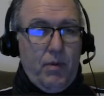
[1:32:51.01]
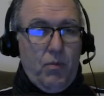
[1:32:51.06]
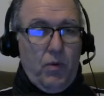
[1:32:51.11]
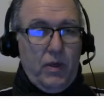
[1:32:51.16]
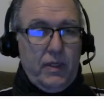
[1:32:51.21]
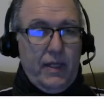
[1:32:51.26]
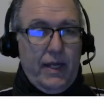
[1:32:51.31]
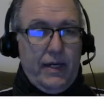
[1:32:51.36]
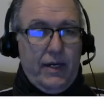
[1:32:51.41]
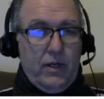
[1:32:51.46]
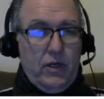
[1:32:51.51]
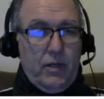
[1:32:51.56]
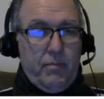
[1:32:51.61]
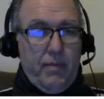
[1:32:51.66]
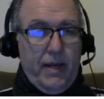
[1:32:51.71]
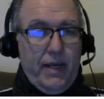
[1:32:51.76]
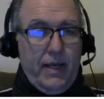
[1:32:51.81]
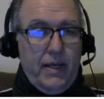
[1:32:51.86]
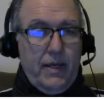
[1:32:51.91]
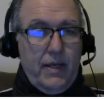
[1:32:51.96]
Let me work that
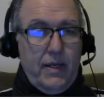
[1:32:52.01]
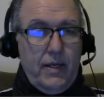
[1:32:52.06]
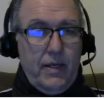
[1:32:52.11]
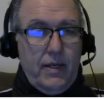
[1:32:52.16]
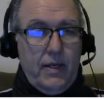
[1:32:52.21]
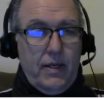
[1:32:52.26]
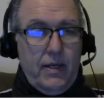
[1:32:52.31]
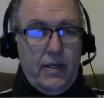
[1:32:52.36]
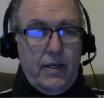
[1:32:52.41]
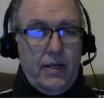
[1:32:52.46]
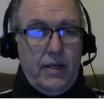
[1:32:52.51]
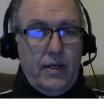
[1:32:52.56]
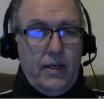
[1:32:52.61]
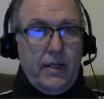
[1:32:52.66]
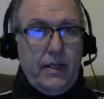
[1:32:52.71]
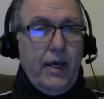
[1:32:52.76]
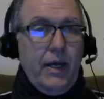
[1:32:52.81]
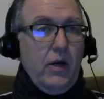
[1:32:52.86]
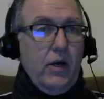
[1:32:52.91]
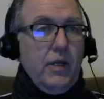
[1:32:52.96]
out on my
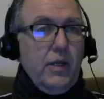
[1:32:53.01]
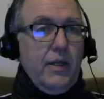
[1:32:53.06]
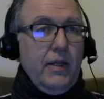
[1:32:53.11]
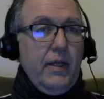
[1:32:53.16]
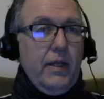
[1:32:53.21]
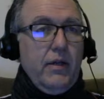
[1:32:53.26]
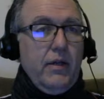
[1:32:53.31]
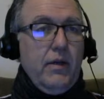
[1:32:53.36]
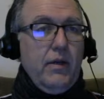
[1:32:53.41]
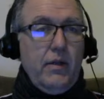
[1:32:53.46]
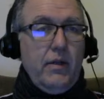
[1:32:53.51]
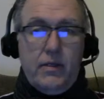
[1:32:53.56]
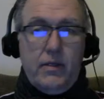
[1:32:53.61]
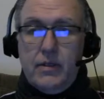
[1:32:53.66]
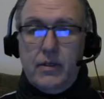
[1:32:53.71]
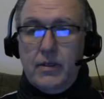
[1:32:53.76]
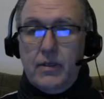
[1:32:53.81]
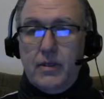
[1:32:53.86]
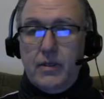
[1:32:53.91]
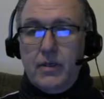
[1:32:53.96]
calculator.
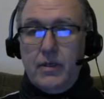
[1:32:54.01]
